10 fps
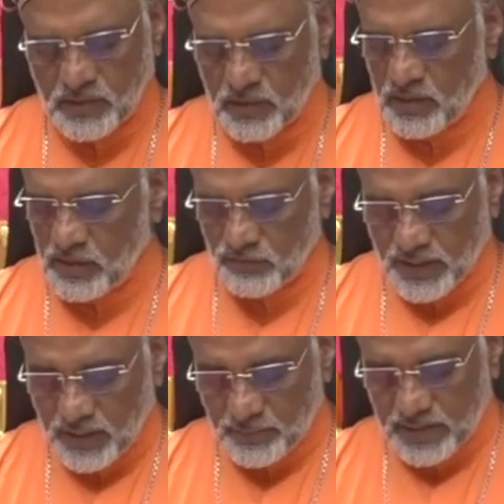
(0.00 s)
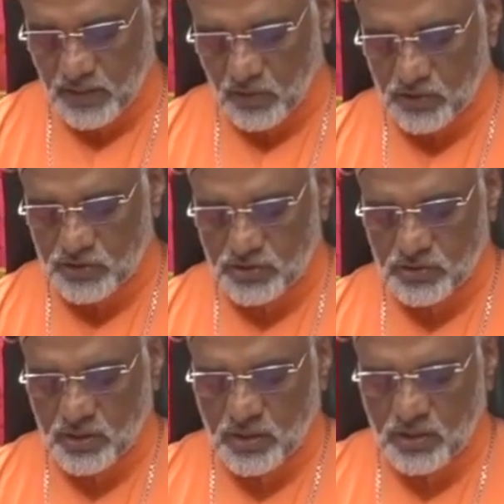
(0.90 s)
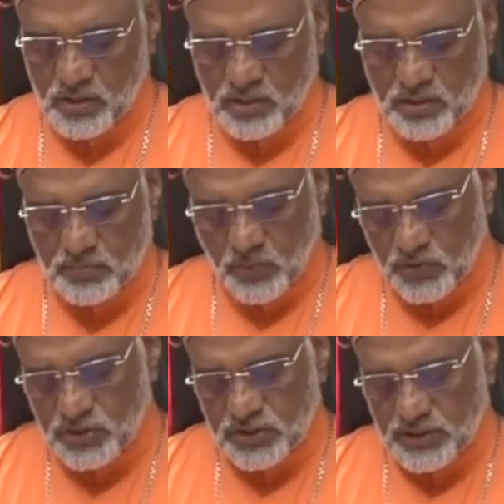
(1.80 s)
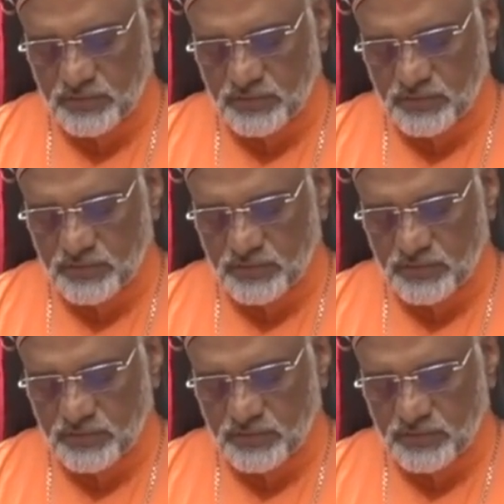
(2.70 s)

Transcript: We come across positively